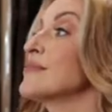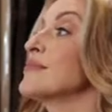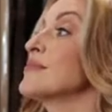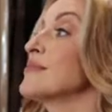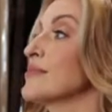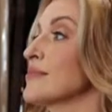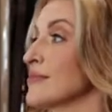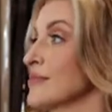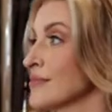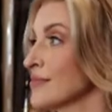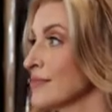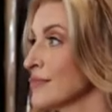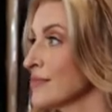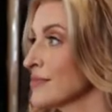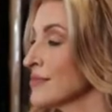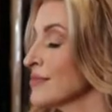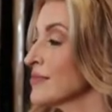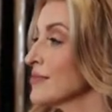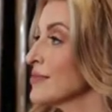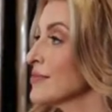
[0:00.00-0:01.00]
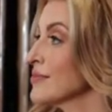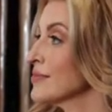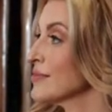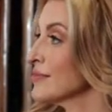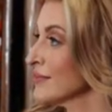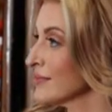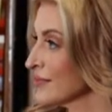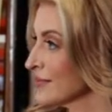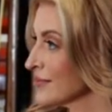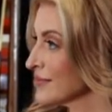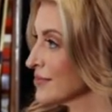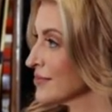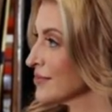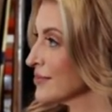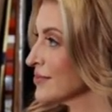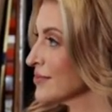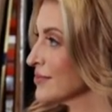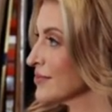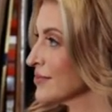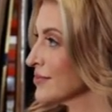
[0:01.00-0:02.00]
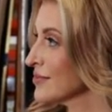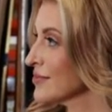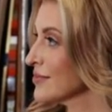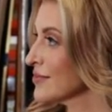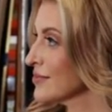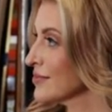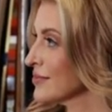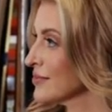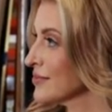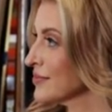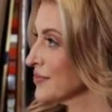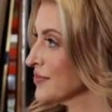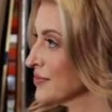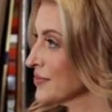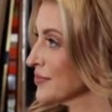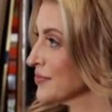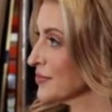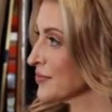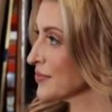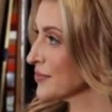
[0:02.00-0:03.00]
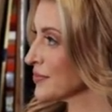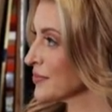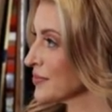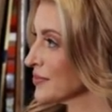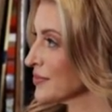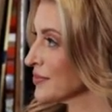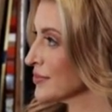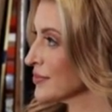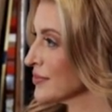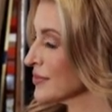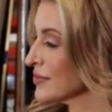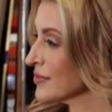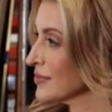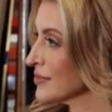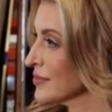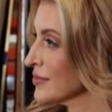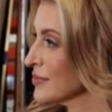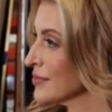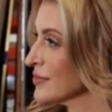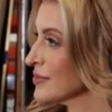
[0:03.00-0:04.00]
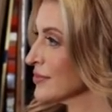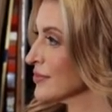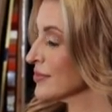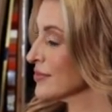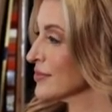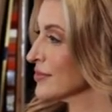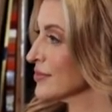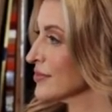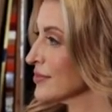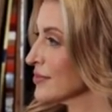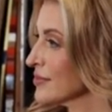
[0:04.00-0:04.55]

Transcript: (not speaking)